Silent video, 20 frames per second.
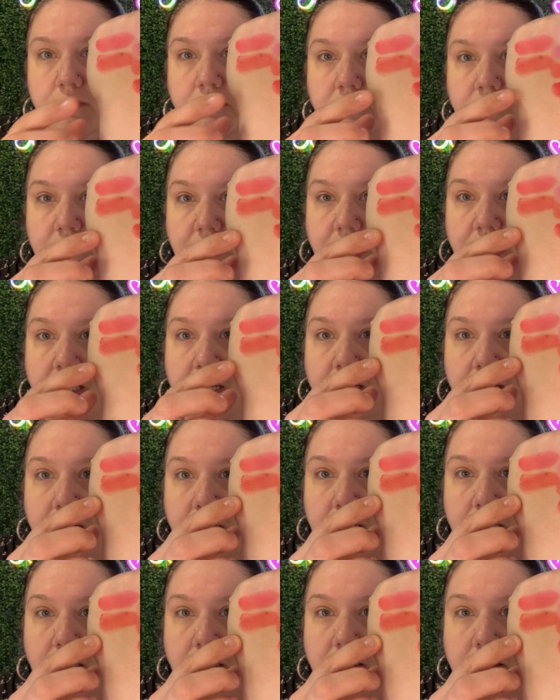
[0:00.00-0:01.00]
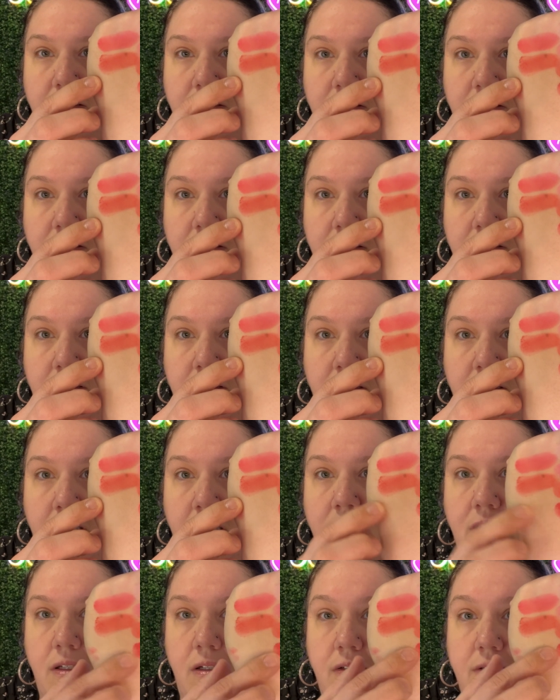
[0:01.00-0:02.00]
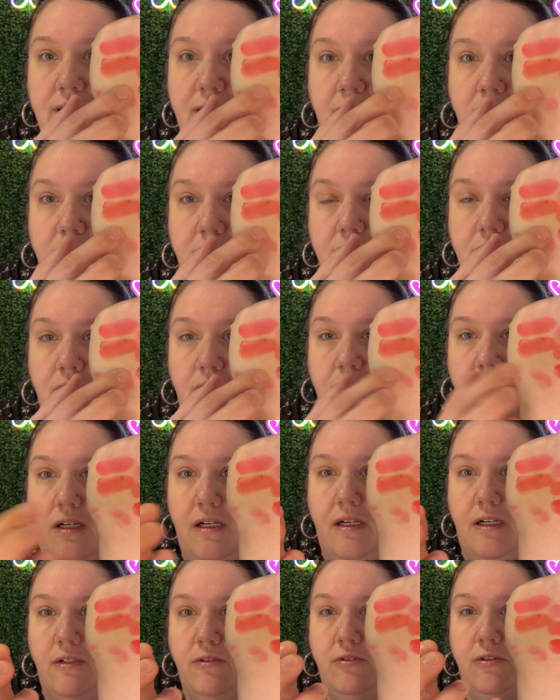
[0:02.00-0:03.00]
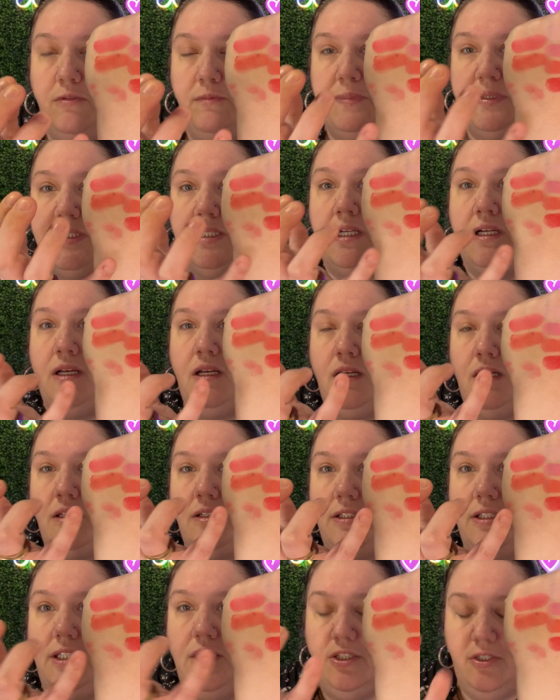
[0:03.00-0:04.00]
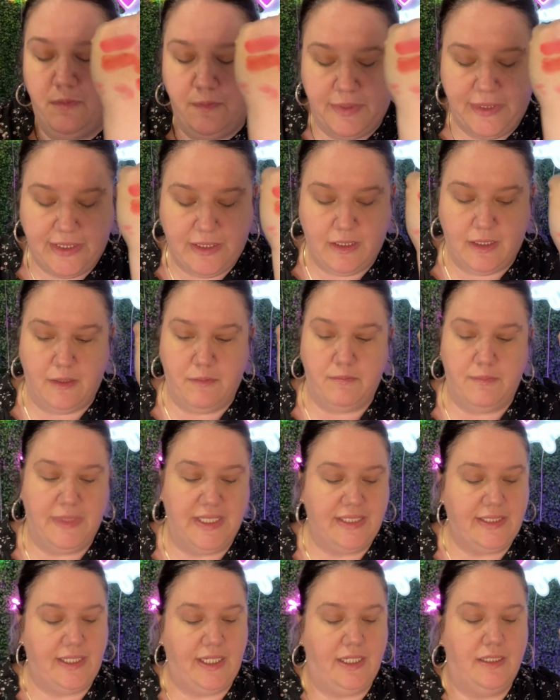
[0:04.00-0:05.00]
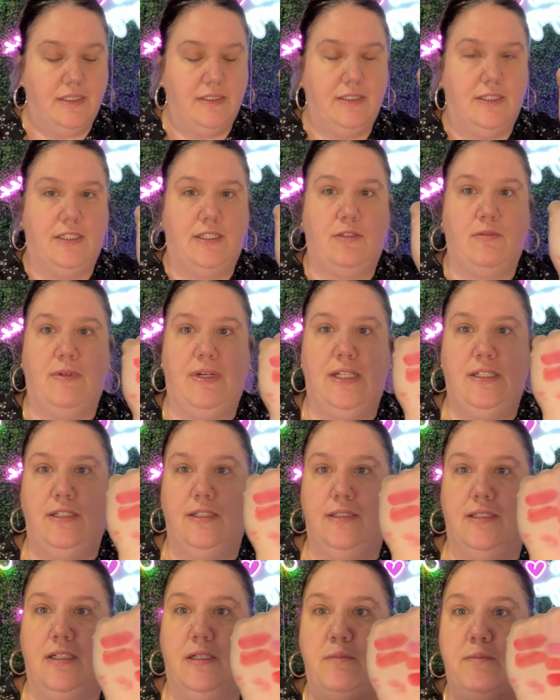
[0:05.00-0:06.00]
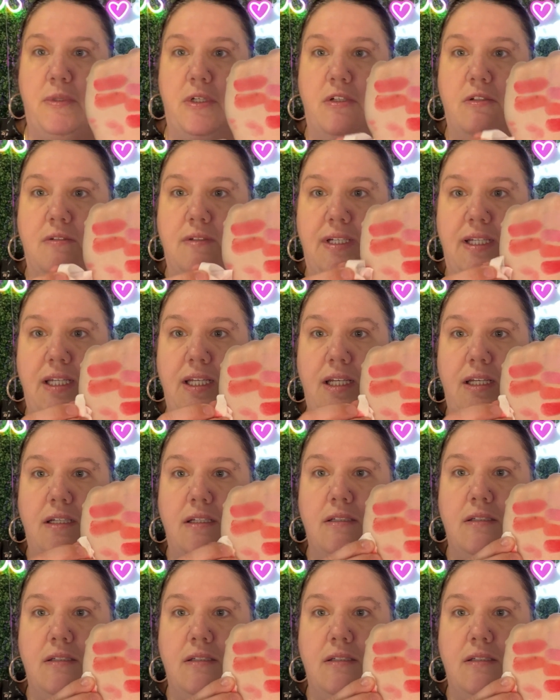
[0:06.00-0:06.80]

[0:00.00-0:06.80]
Right here. Those actually are, oops, dupes. I'm messing the swatches up already.